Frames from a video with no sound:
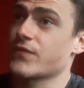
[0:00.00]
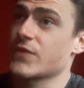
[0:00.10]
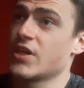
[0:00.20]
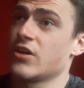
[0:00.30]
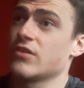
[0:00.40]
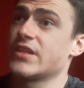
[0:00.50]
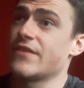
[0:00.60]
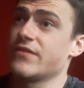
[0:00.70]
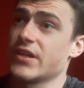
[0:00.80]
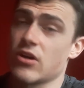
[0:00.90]
you know,
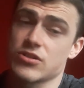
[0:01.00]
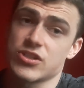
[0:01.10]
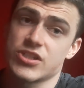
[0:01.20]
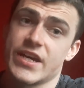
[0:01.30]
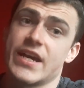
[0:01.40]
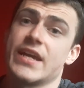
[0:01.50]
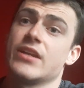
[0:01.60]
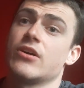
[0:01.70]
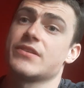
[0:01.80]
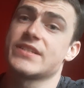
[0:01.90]
definitely got to say, you
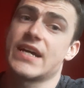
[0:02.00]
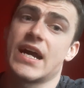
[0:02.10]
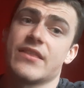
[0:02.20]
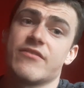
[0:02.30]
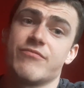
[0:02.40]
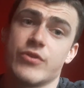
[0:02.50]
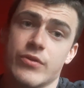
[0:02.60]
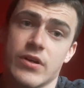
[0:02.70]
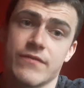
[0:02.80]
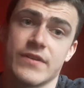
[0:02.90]
know, the signing of
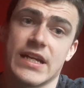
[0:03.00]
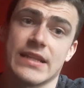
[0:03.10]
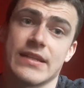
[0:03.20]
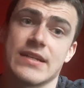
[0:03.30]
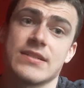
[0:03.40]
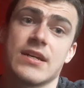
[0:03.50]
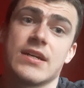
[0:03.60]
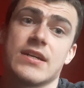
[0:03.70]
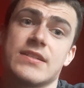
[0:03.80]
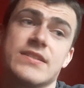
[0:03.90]
Bruno Fernandes
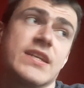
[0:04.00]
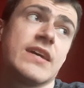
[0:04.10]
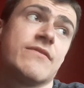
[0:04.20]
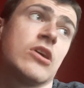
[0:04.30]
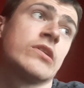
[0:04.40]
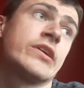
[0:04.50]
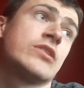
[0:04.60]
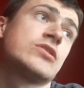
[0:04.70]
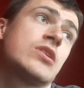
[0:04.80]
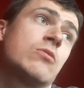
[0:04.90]
has saved Ole
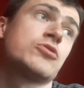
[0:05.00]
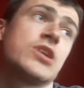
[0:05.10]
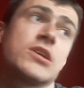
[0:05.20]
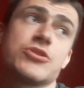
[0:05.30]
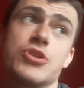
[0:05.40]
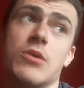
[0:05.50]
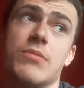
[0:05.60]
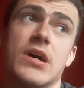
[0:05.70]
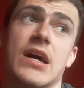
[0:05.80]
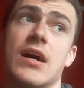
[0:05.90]
Gunnar Solskjaer's
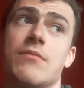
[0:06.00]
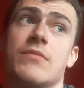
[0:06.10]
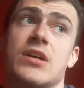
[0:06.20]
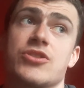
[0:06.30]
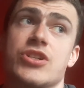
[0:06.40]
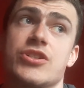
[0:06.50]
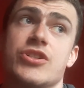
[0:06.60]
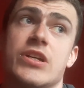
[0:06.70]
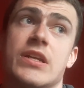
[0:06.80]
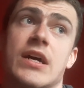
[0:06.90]
job at
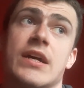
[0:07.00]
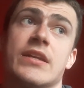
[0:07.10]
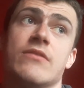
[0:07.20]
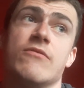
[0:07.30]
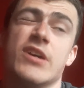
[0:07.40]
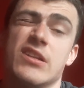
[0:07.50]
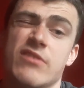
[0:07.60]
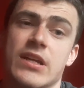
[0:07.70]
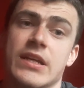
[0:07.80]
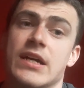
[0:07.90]
Manchester United. It really,
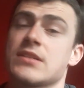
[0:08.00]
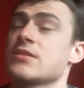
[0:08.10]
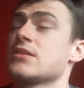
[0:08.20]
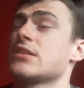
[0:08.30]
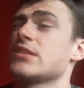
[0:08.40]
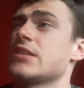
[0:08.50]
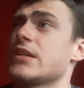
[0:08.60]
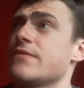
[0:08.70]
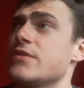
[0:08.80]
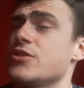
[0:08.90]
really has
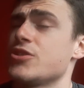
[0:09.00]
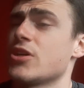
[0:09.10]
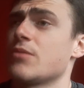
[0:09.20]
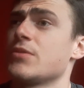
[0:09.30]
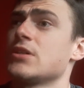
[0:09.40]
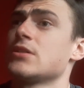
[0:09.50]
saved his job.